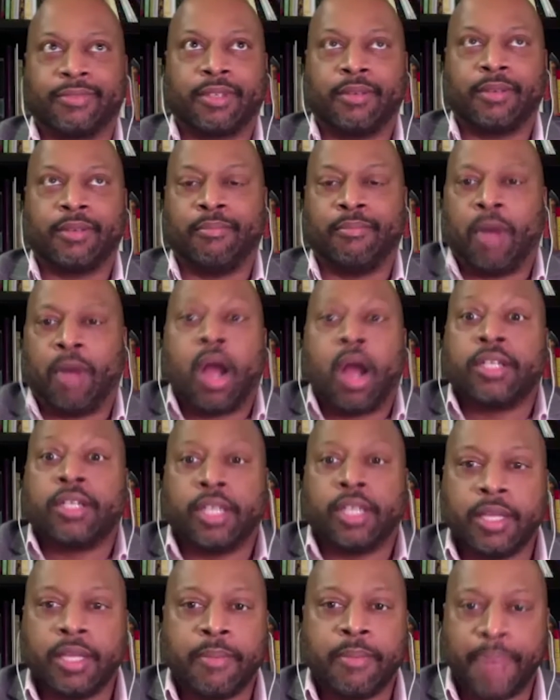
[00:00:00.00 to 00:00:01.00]

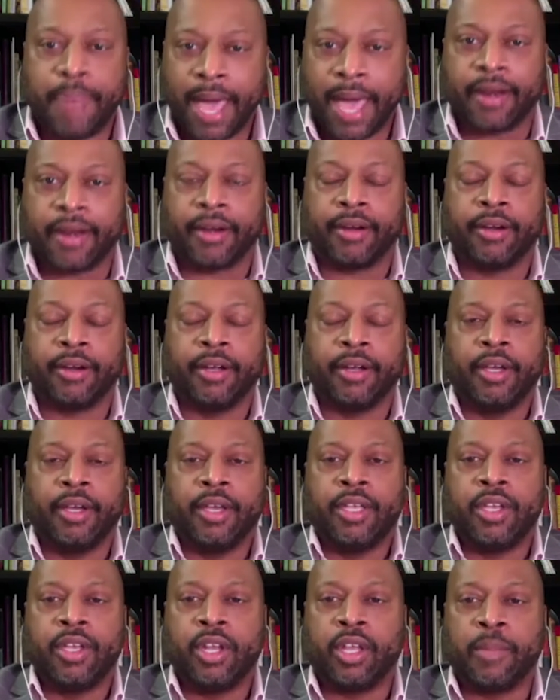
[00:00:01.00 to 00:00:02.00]
marginally better.
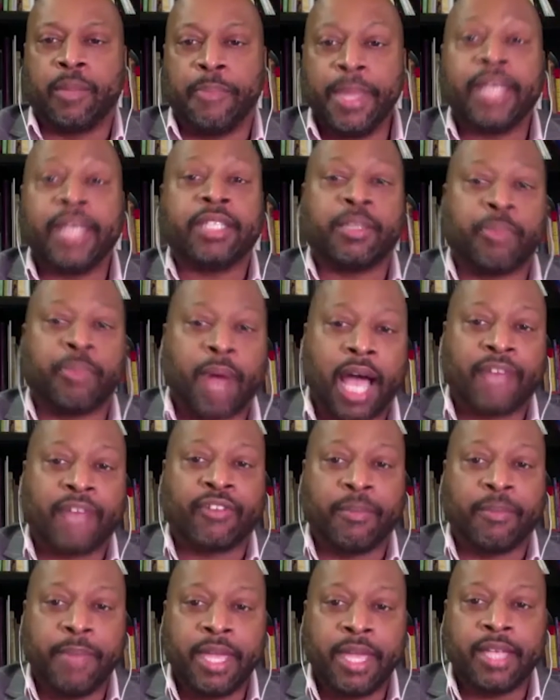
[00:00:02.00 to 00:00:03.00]
You know, the biggest surprise
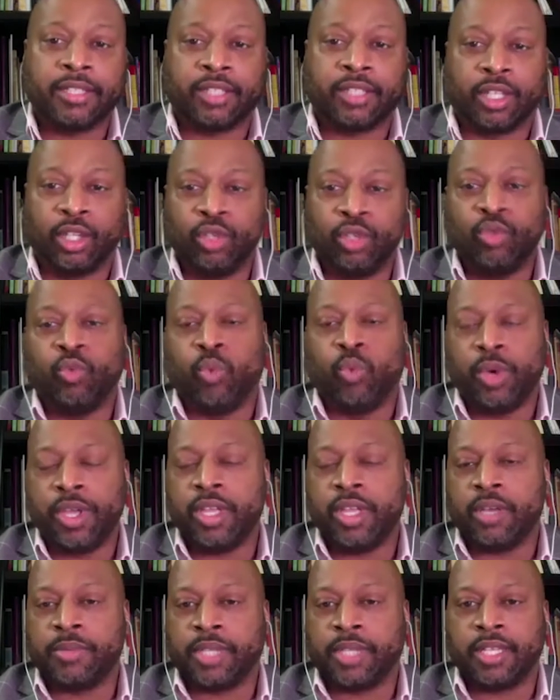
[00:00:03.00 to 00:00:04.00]
for me is the Lou
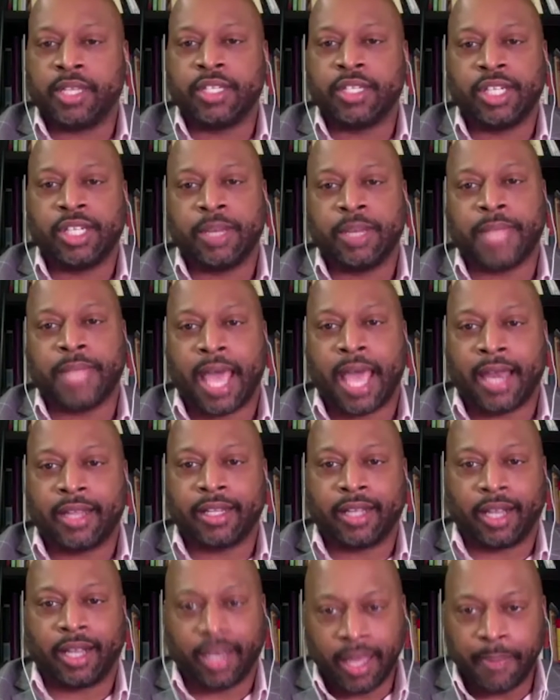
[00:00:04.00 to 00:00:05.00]
Williams getting shipped out of
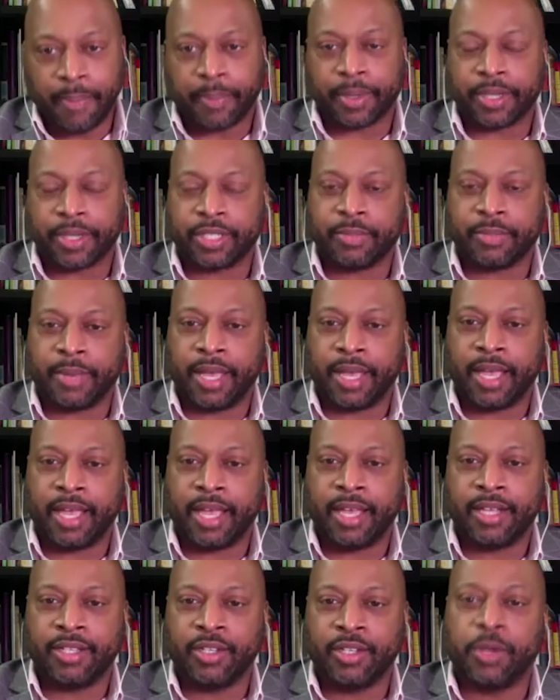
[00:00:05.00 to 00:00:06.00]
the Clippers,
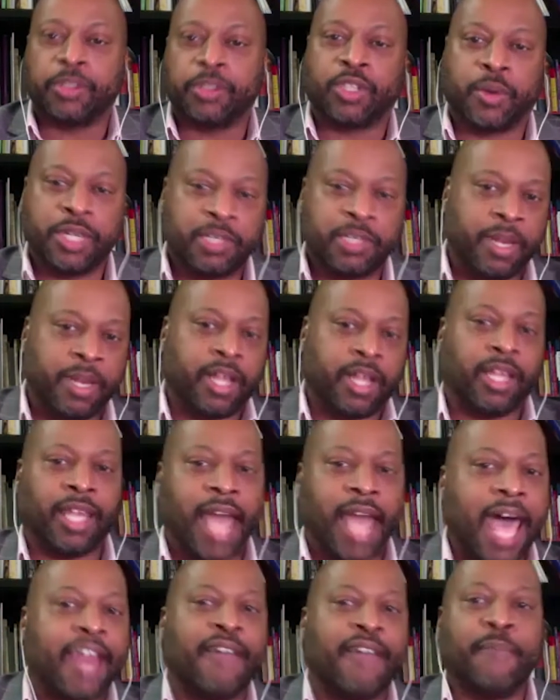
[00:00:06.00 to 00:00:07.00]
man. You know, so it's been a
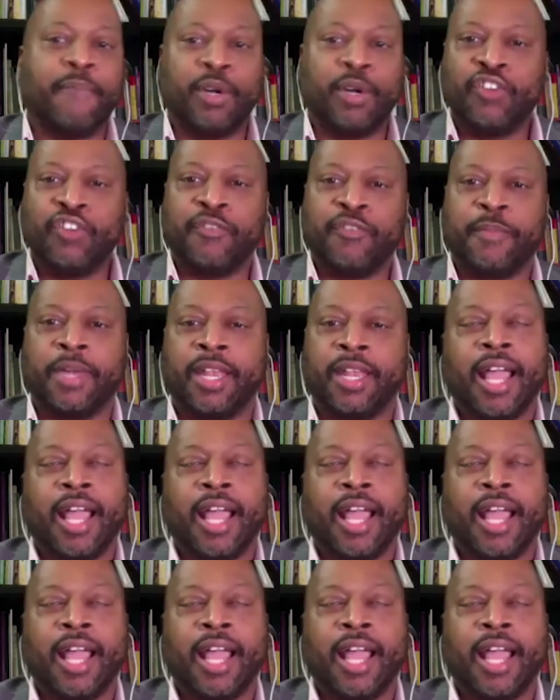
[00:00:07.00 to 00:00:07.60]
lot of movement.